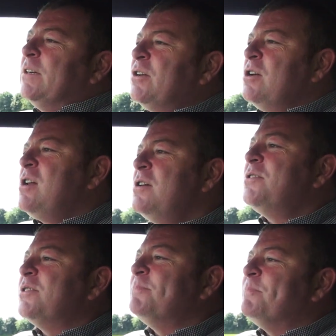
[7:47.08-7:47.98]

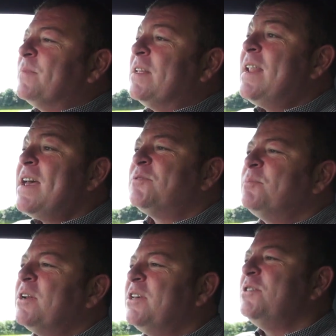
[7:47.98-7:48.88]
Conclusion, the less
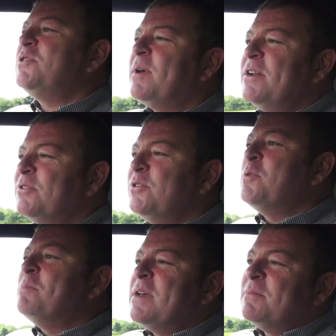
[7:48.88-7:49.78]
money you spend on your
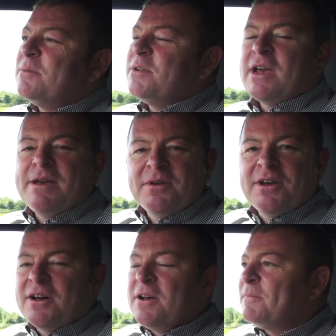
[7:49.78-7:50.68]
BMW M
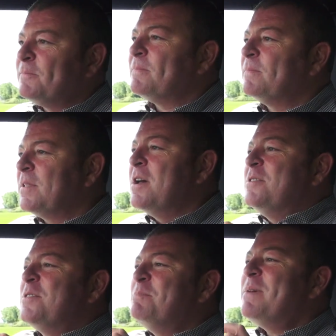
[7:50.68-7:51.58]
car,
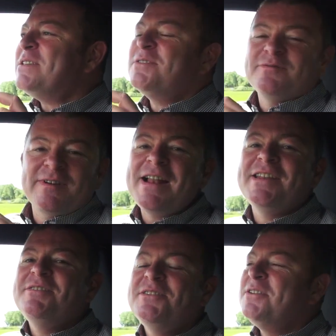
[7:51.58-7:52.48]
the better
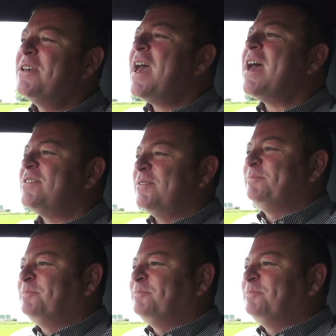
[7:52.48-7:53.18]
value you get.